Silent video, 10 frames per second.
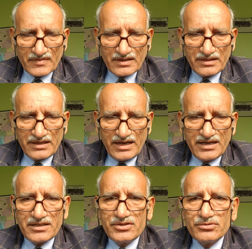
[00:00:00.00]

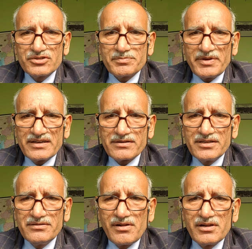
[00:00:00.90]
Land use
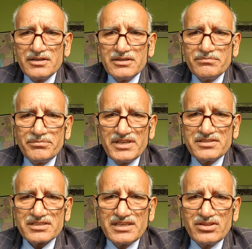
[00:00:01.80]
pattern
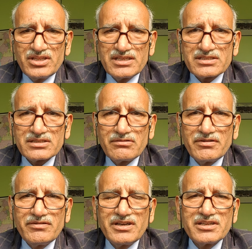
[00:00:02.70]
means in this we
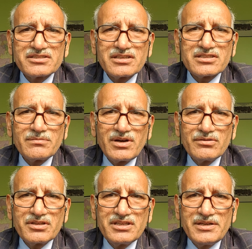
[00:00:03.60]
will discuss
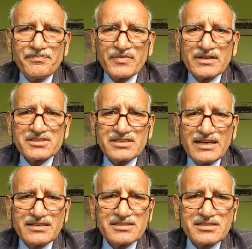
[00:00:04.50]
about the
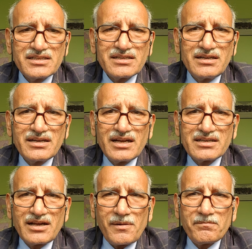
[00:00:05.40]
statistical
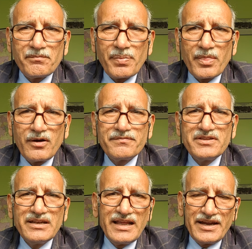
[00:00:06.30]
data of
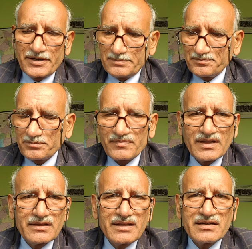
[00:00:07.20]
the land,
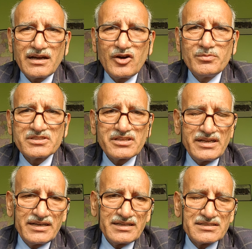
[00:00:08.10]
that how much
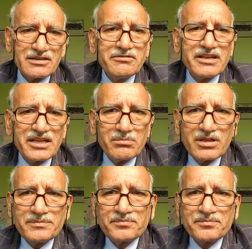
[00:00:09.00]
land is available.